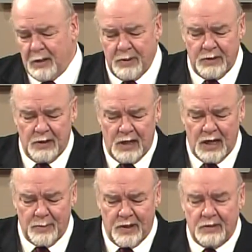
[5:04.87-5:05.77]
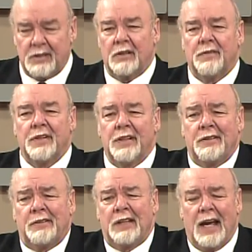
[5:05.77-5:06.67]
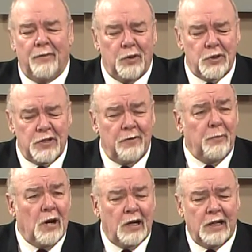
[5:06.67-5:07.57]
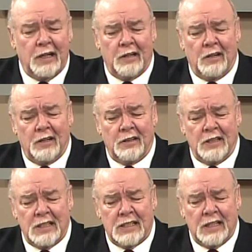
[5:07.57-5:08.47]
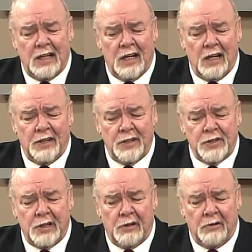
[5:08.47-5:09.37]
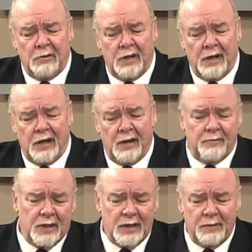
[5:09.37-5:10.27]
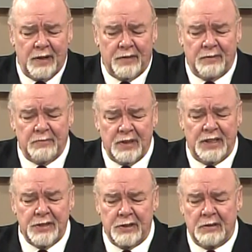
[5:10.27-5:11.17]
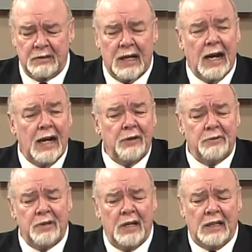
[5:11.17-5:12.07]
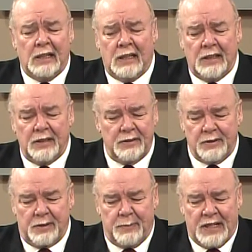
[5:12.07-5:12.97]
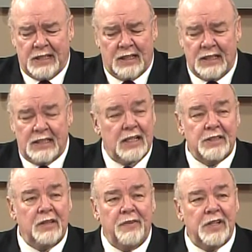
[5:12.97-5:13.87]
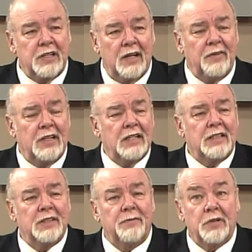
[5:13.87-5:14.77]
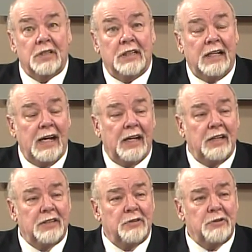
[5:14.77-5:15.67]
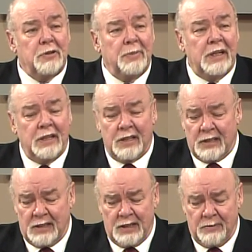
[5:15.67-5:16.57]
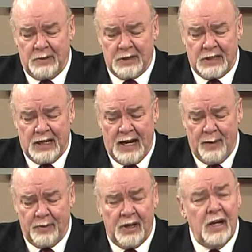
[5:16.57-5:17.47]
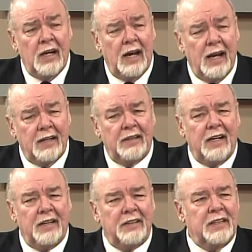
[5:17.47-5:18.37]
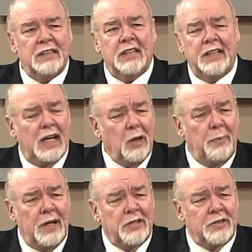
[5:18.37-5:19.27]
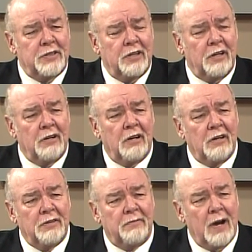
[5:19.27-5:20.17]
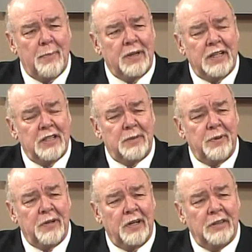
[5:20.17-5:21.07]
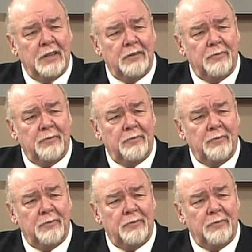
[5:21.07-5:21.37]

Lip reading: Sarah, we do a lot about sort of the evolution of marketing on this show. I have a digital guy who basically says conventional advertising is virtually dead. It's social media where it's going to happen. And things like Yellow Pages are rapidly disappearing, aren't they?